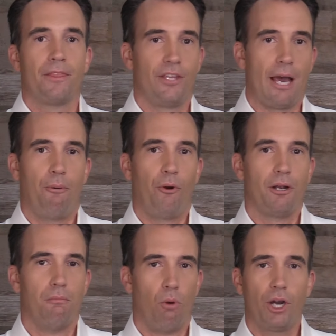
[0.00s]
to that
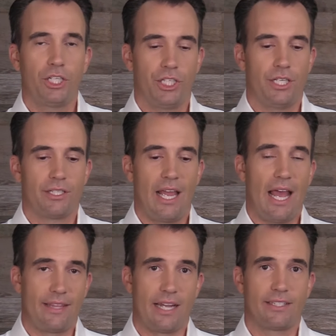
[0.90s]
point, mortgages
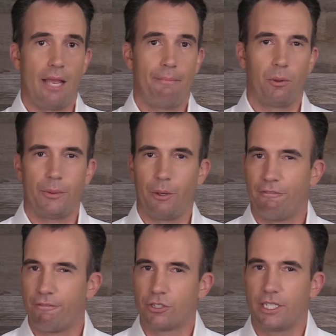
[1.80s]
at that time period when they were
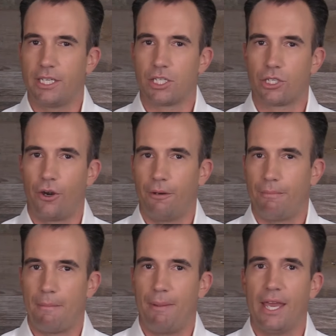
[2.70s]
first getting started
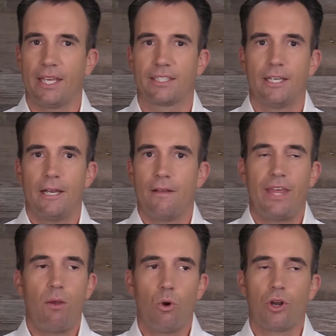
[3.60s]
by banks,
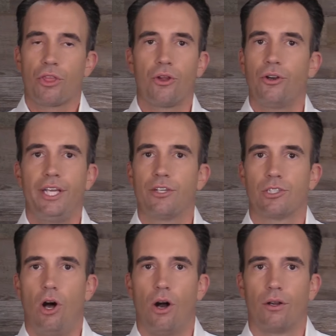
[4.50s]
they weren't 30 years
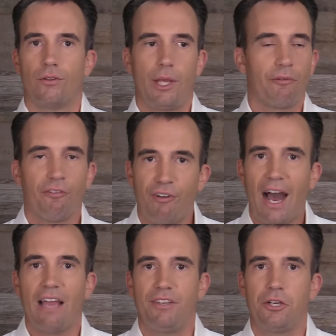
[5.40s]
long. They were
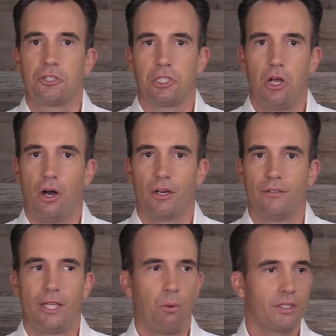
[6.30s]
five years long.
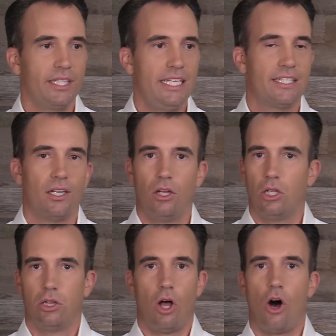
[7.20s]
They weren't these
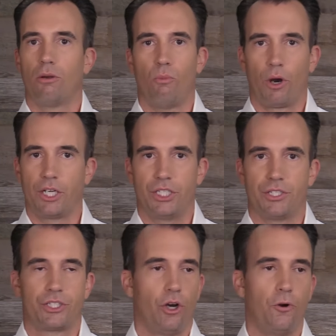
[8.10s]
long
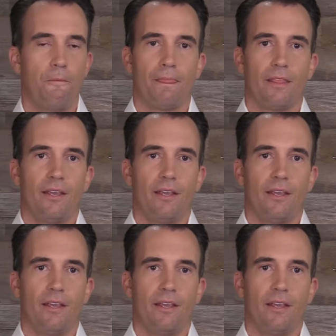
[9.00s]
mortgages. So,